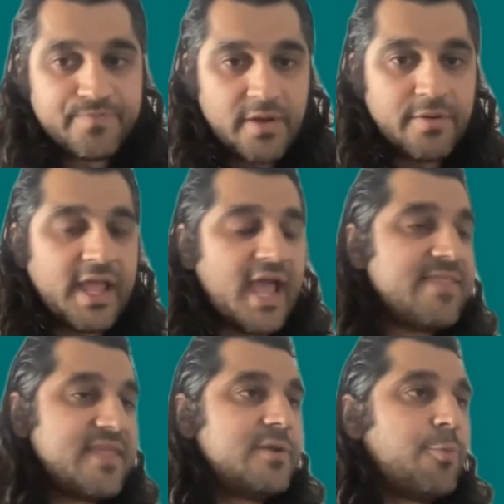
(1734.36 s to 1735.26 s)
Right.
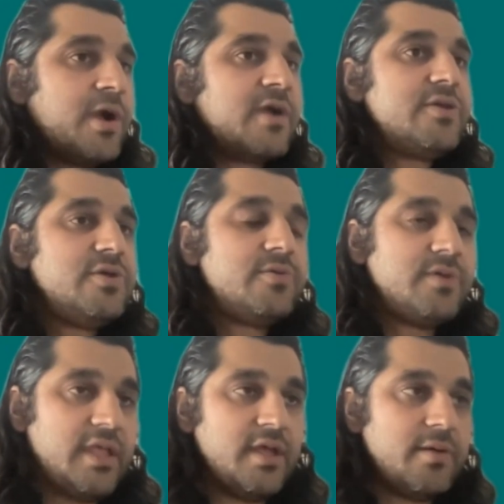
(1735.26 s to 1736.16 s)
And then
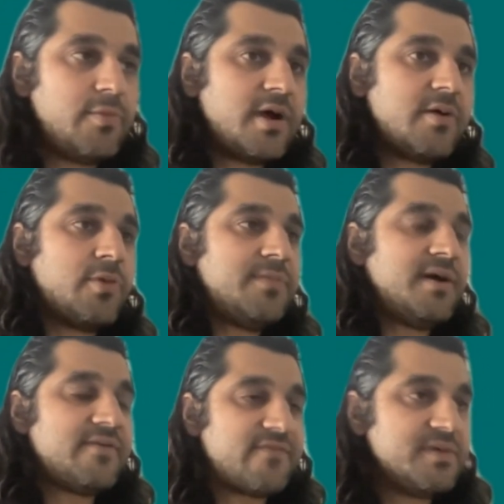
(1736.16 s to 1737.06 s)
what
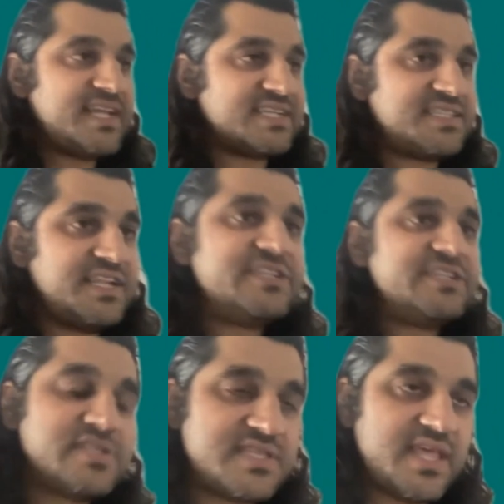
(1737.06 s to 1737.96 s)
about from a
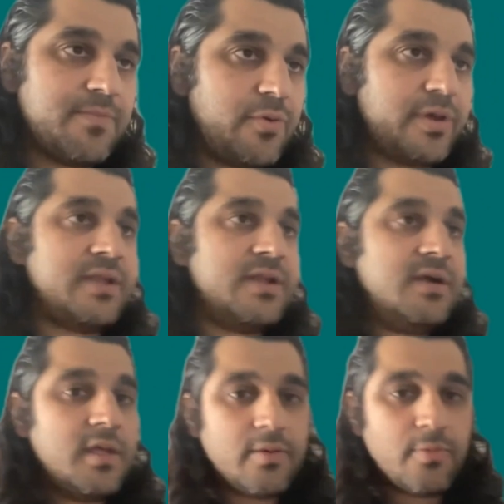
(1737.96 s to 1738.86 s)
destination standpoint,
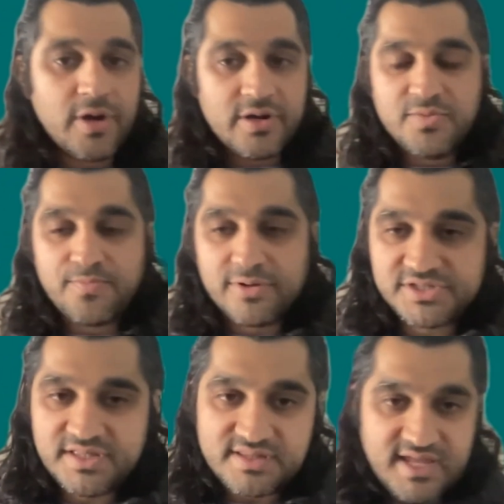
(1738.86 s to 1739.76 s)
where are you
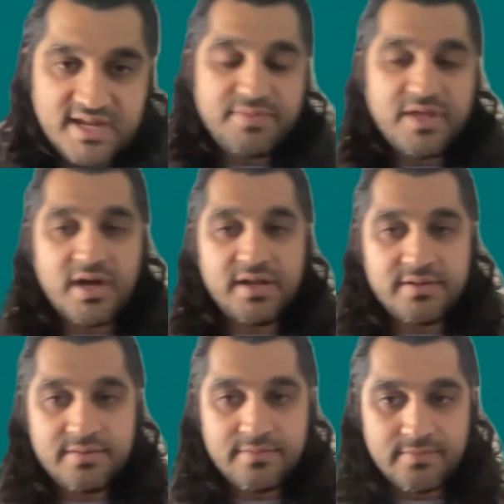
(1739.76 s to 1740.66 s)
pushing the data beyond,
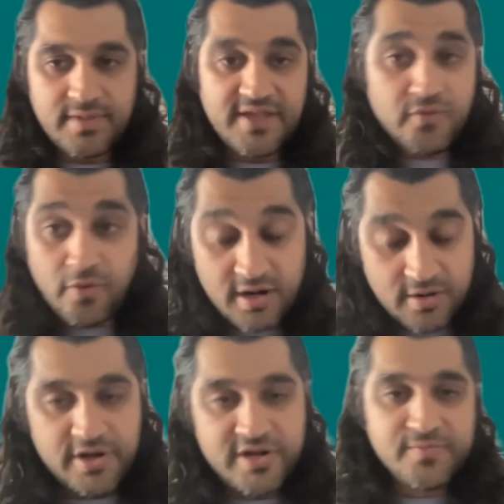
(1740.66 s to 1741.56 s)
if you are,
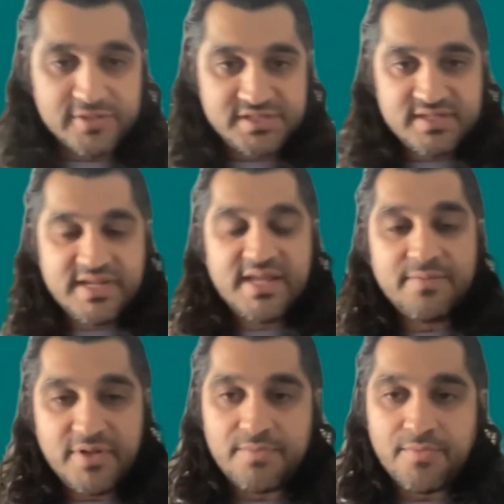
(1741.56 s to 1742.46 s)
where are you pushing the data
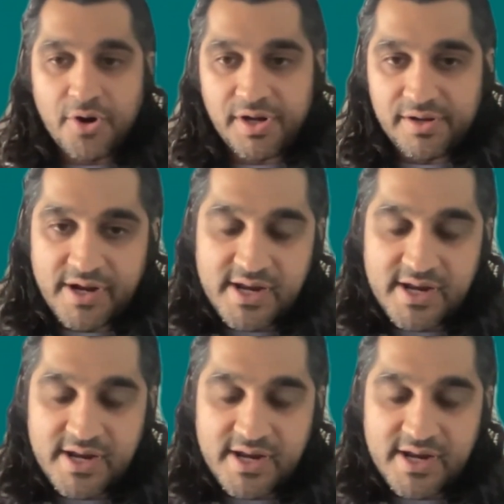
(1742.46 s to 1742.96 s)
beyond marketing right